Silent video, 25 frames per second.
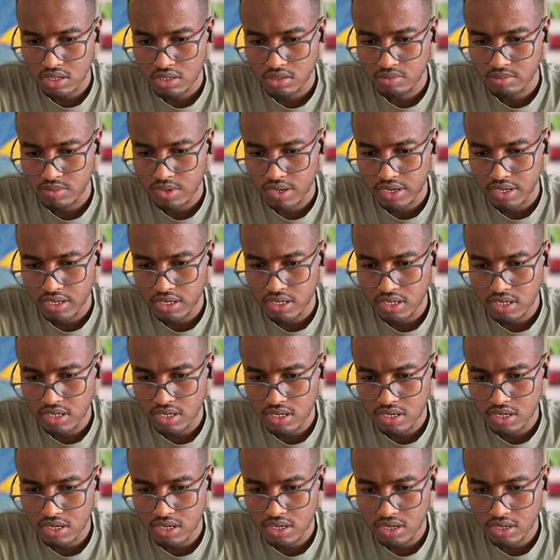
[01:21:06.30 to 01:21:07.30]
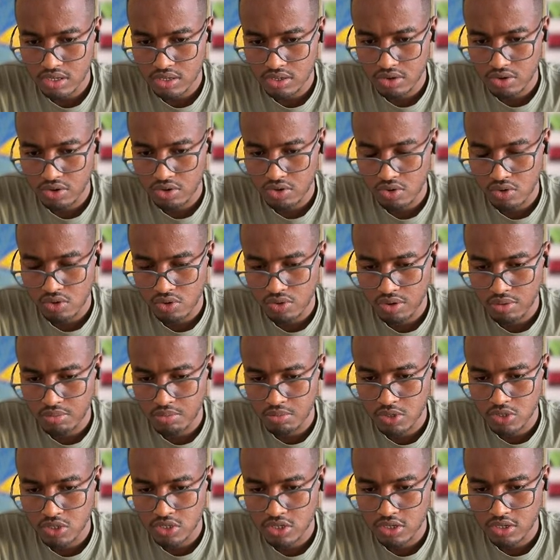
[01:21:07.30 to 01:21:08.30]
Manager, the recording
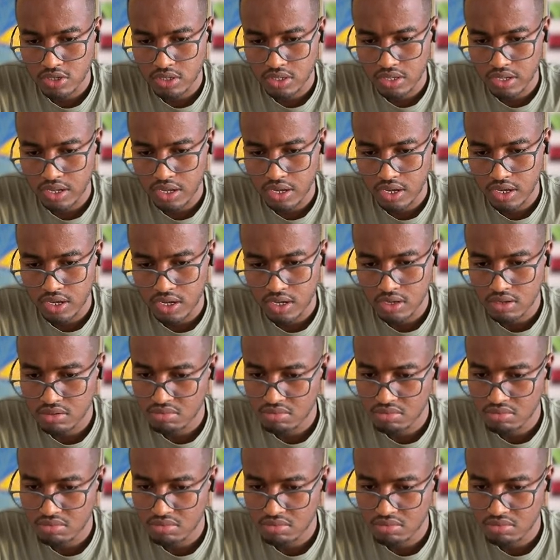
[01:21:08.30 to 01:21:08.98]
bottleneck.